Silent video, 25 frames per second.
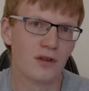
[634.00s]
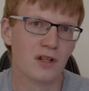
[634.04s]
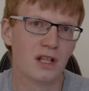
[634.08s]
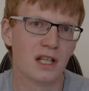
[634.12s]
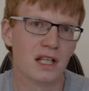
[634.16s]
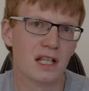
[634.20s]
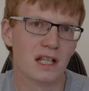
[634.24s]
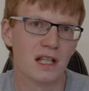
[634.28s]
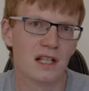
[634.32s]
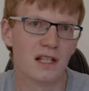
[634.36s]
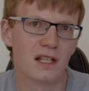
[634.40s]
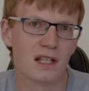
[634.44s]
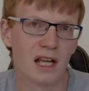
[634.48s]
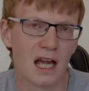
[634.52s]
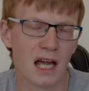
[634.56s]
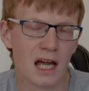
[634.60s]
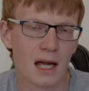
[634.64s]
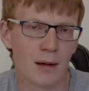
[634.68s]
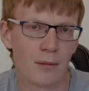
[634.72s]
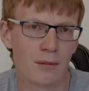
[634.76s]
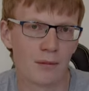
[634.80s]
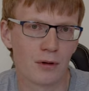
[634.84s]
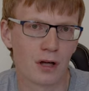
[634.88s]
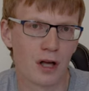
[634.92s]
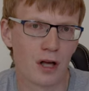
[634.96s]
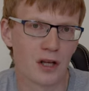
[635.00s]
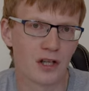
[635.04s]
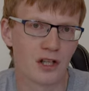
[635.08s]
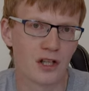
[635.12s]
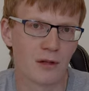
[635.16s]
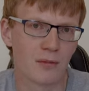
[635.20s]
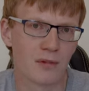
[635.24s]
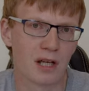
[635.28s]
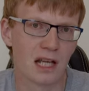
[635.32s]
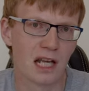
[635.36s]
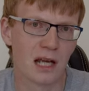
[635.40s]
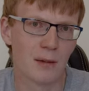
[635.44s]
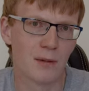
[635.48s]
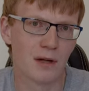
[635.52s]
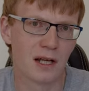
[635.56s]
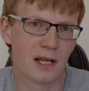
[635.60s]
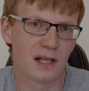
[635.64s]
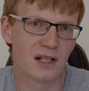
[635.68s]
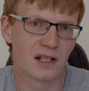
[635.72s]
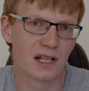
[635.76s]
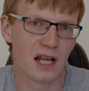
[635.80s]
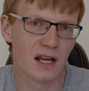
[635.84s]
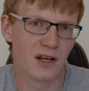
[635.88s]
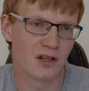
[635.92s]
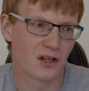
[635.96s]
these um, custom cable
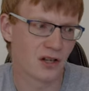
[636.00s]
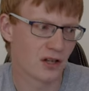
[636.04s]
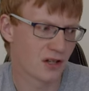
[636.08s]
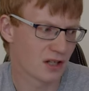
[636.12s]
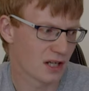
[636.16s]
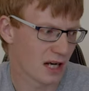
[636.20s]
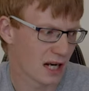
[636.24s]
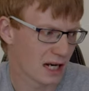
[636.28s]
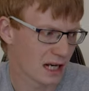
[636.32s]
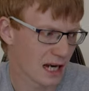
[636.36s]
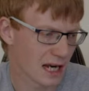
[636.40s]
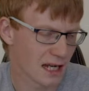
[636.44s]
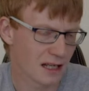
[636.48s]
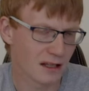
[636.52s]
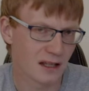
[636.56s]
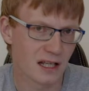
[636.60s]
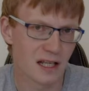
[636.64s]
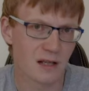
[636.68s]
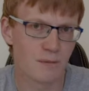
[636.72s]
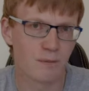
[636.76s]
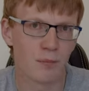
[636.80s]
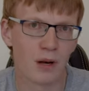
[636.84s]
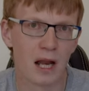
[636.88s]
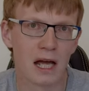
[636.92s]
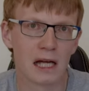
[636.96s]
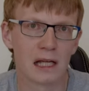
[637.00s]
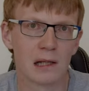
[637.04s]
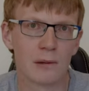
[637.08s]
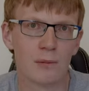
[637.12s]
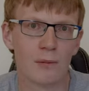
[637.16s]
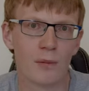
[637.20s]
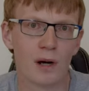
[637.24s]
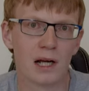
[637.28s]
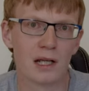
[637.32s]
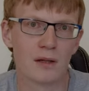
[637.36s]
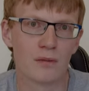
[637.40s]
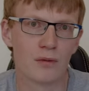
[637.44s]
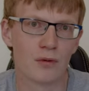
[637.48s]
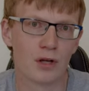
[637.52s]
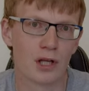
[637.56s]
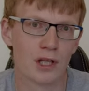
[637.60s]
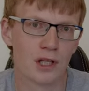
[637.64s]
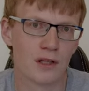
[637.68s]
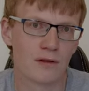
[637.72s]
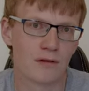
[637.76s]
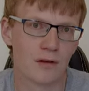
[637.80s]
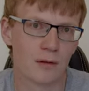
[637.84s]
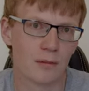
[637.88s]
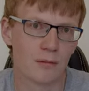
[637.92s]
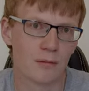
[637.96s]
extensions and I like these black and white
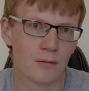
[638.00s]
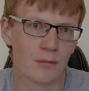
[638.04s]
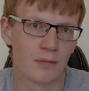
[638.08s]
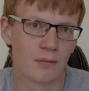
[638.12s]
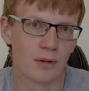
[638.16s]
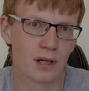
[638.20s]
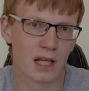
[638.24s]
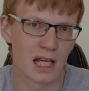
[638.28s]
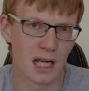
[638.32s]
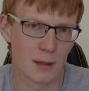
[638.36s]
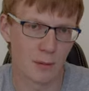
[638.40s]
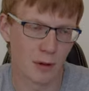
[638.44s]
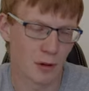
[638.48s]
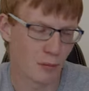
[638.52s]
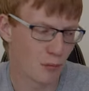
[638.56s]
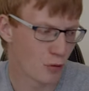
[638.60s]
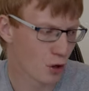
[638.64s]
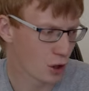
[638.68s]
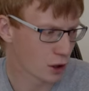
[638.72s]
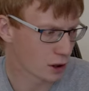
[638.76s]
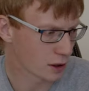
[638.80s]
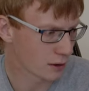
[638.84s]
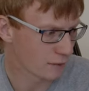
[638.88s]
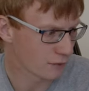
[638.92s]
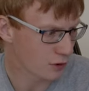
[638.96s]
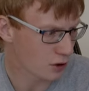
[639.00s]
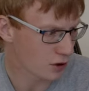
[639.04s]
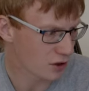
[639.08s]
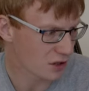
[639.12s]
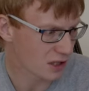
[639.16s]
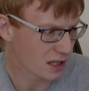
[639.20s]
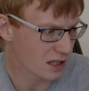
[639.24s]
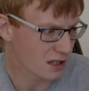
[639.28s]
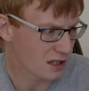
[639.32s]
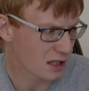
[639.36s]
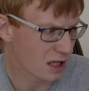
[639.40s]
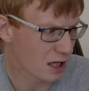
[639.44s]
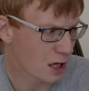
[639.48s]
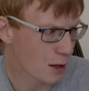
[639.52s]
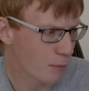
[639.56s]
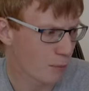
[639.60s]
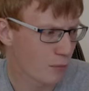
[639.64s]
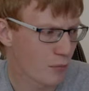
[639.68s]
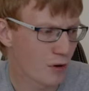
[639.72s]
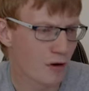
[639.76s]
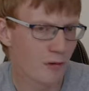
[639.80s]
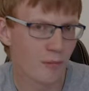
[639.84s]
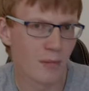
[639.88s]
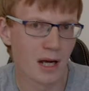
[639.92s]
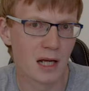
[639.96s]
ones from CableMod. I've used these in a
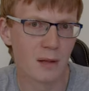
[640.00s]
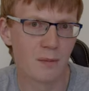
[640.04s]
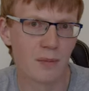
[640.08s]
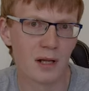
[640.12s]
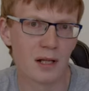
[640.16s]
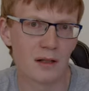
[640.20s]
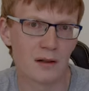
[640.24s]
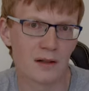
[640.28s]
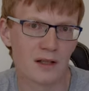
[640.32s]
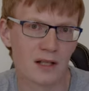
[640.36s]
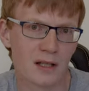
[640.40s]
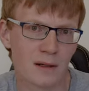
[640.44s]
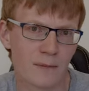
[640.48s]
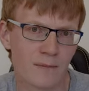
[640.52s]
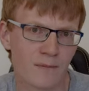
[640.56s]
number of my builds.